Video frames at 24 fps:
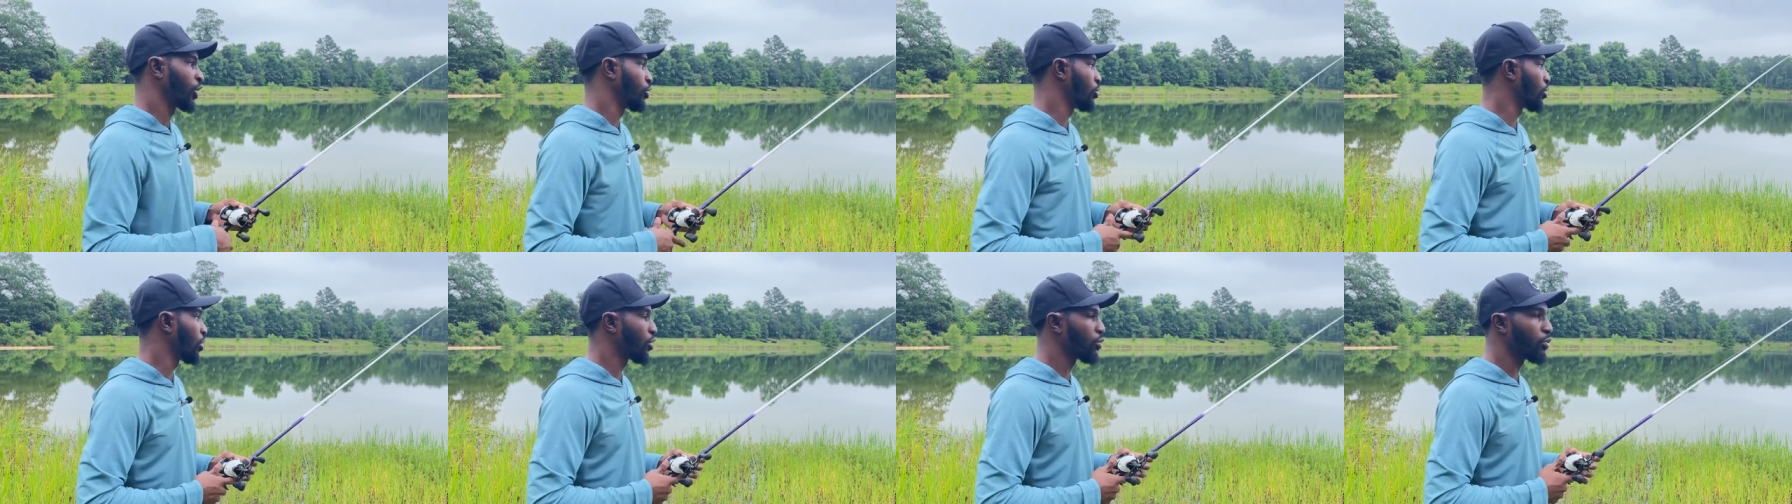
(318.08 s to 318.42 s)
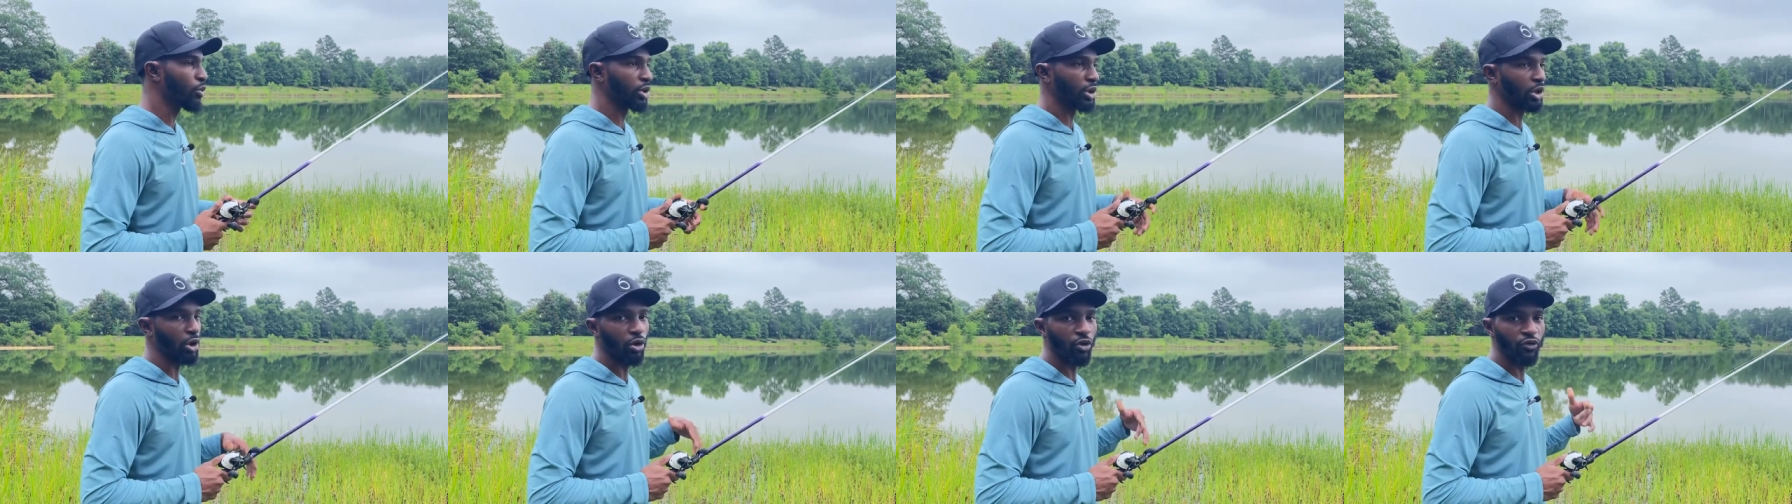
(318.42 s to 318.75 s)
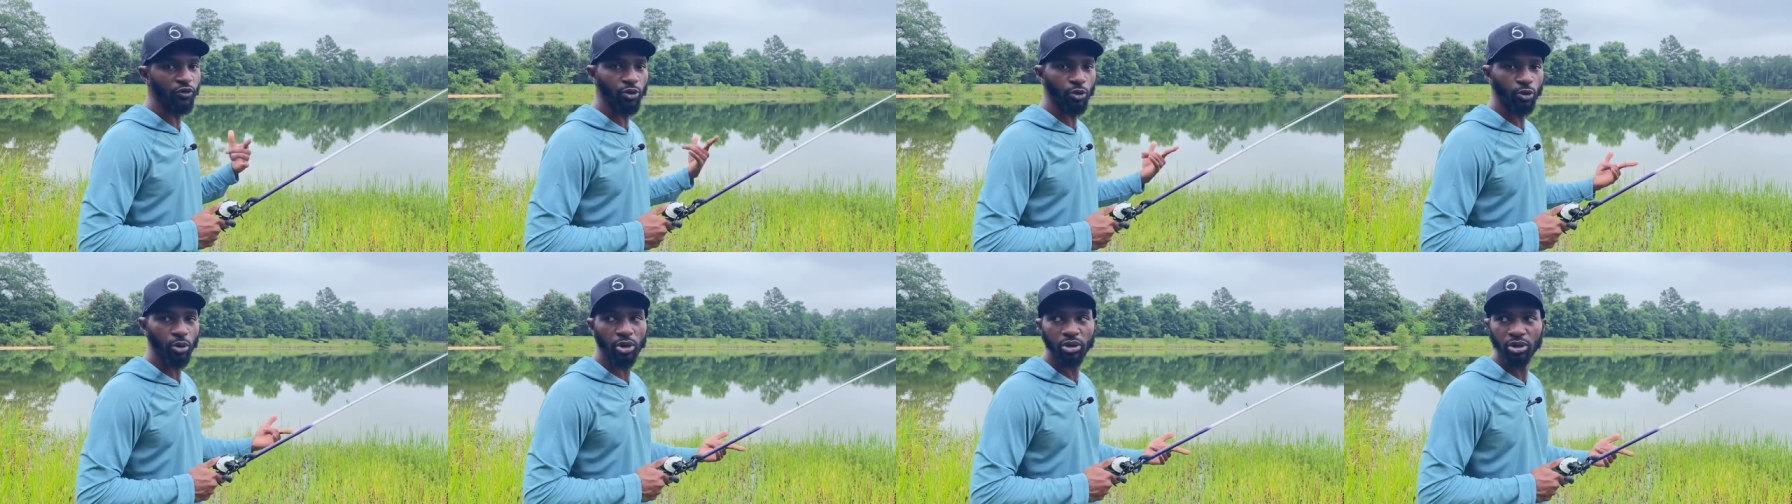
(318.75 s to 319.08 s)
don't want to
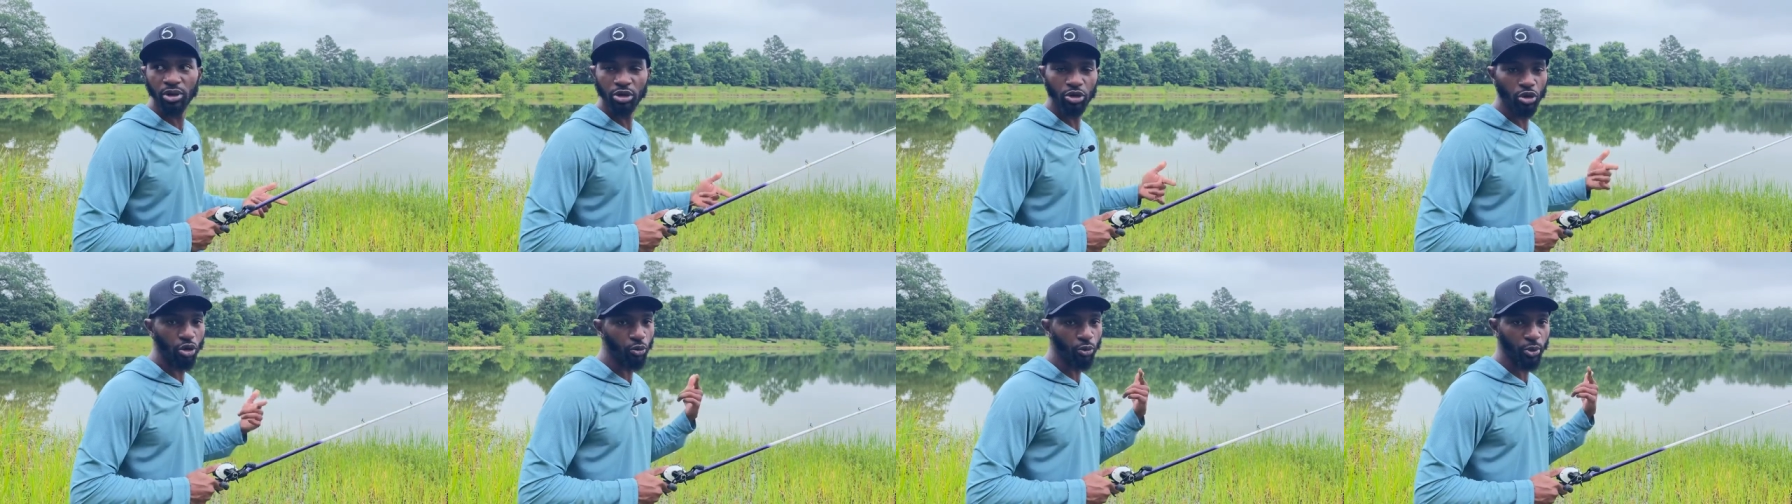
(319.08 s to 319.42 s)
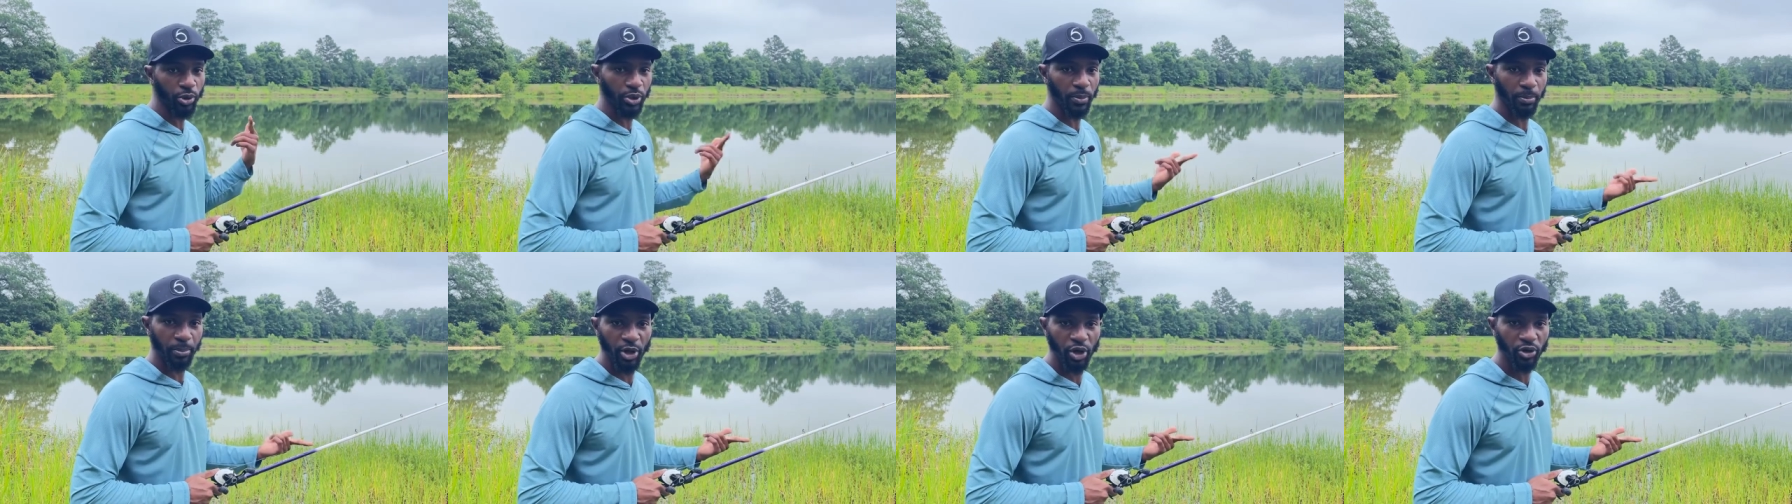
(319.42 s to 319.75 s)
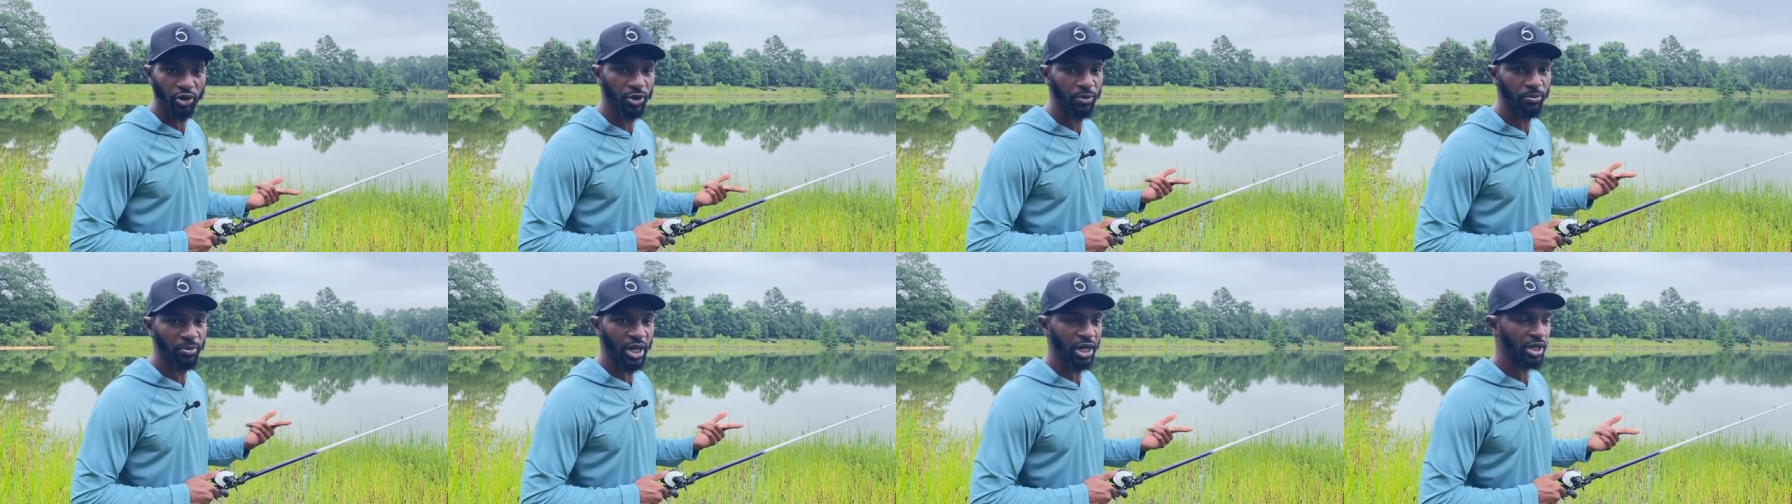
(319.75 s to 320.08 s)
overwork. You don't want to
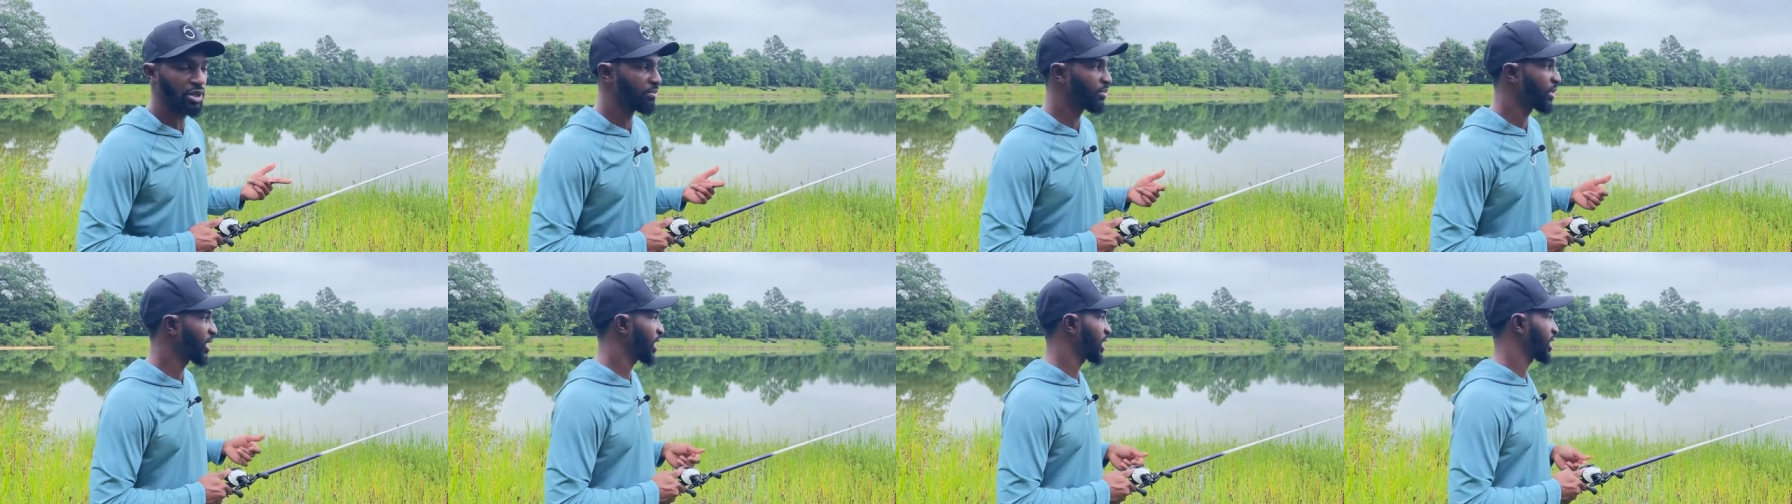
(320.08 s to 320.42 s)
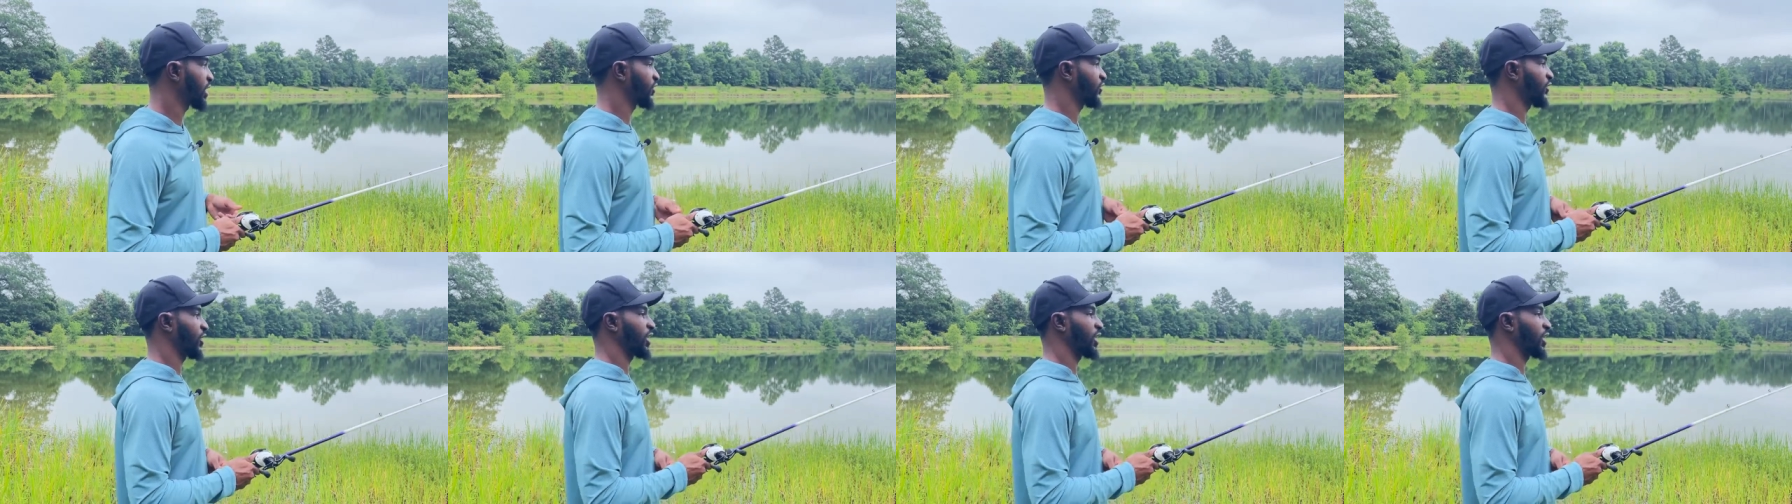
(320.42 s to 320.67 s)
burn it by the bass